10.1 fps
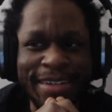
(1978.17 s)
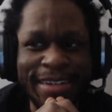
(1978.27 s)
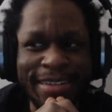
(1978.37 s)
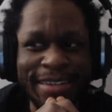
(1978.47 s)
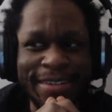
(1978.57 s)

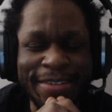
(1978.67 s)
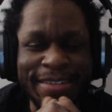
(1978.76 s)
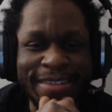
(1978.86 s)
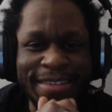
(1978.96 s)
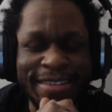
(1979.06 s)
and like video
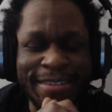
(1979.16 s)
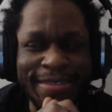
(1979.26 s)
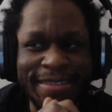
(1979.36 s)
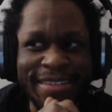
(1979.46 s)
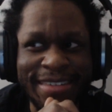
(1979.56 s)
essay stuff
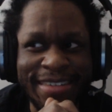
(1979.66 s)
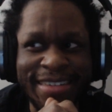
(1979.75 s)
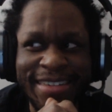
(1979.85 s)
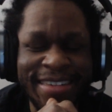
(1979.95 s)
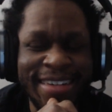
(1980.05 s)
because it's
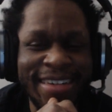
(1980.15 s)
like